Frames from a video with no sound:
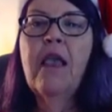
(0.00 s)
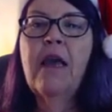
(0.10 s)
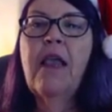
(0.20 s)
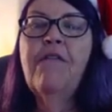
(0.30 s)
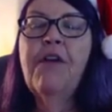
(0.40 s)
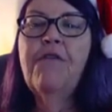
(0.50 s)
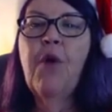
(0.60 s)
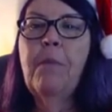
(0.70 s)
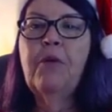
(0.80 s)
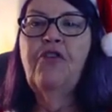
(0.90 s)
Yet even
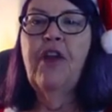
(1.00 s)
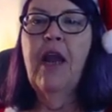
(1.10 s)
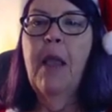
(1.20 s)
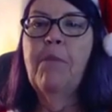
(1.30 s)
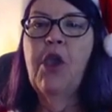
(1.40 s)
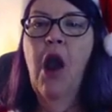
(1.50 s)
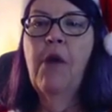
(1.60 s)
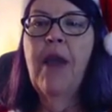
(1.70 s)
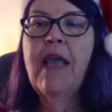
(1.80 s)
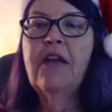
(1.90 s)
4%
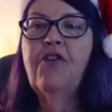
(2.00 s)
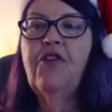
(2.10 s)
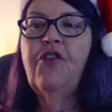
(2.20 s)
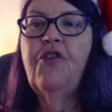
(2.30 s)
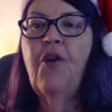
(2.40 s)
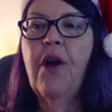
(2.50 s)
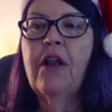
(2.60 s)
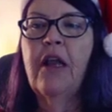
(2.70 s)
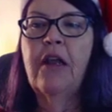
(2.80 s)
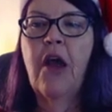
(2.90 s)
APR rate is
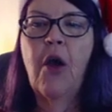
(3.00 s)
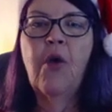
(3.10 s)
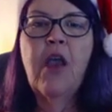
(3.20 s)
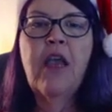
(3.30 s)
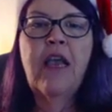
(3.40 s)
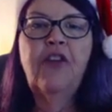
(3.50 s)
historically low